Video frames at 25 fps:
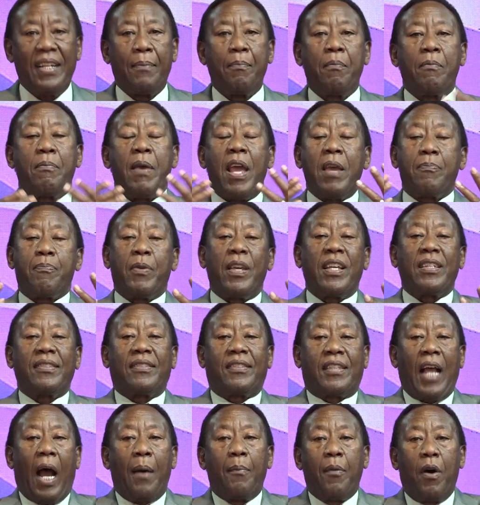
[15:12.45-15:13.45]
maybe
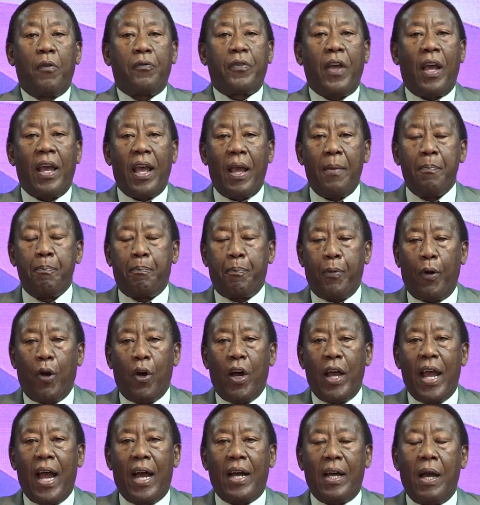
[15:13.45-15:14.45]
some of the
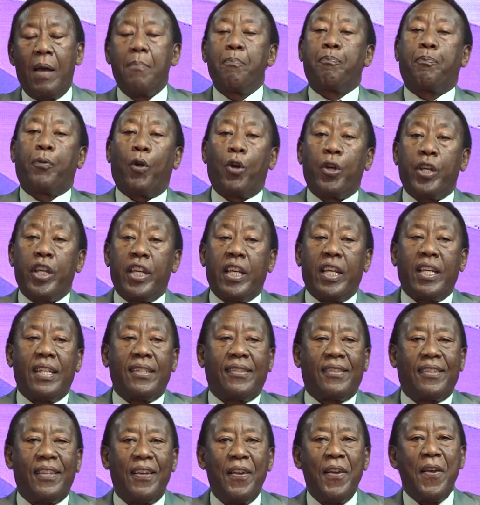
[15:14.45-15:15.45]
employer
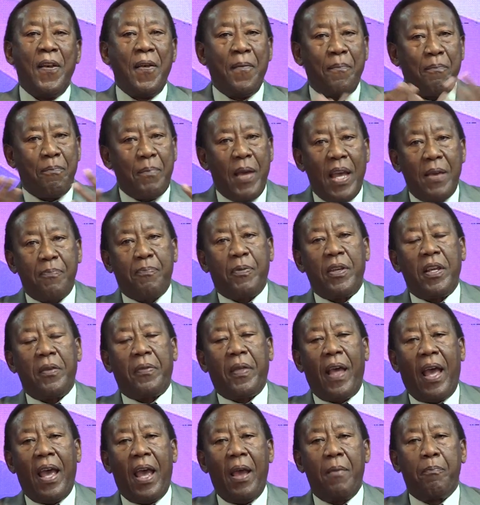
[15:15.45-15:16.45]
employees, maybe
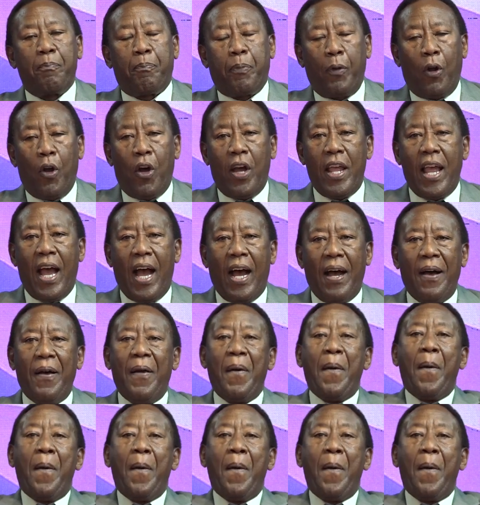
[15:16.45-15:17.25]
the employer,